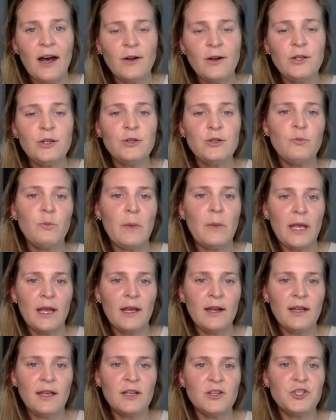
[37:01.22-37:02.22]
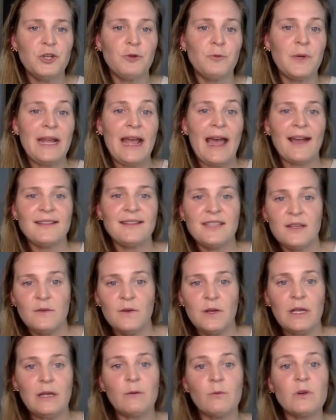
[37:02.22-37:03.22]
do you manage your
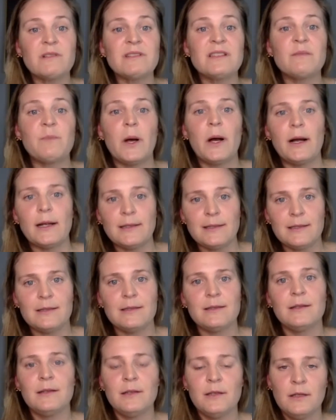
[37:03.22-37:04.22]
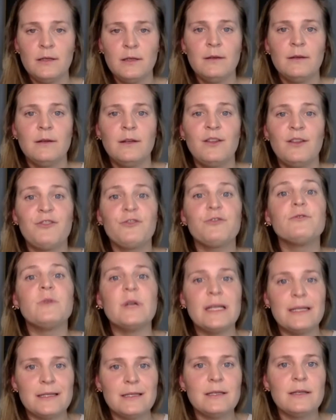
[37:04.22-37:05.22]
reactivity and response through it.